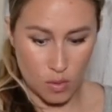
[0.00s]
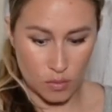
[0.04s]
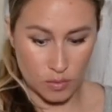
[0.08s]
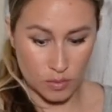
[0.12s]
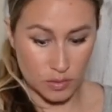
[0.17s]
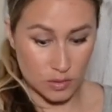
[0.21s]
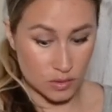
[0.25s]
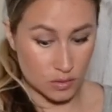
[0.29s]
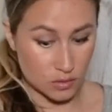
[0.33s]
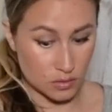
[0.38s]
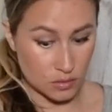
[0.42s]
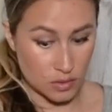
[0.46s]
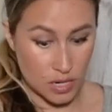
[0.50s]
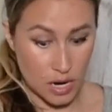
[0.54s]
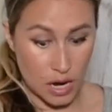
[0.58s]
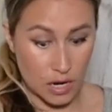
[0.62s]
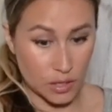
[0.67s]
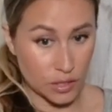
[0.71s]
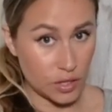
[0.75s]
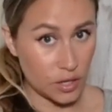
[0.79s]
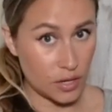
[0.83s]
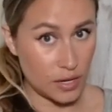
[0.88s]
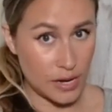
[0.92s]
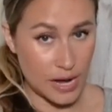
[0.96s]
Was not
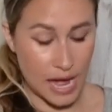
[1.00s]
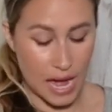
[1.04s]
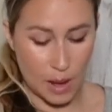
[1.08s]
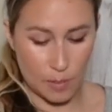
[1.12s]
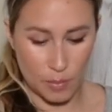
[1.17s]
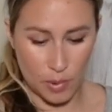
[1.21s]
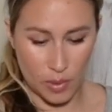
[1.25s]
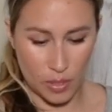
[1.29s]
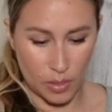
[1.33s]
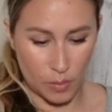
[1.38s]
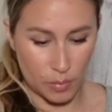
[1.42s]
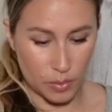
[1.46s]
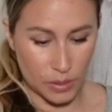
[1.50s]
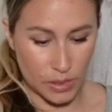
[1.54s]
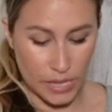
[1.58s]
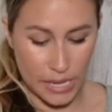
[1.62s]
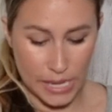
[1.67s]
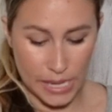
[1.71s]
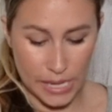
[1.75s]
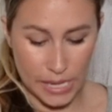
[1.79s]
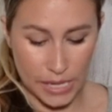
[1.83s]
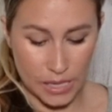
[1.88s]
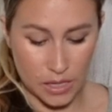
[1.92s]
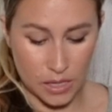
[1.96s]
a good nap on the
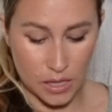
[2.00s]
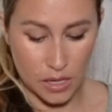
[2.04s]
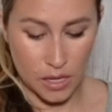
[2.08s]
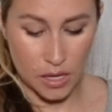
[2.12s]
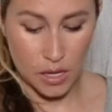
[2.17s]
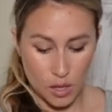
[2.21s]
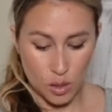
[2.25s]
plane.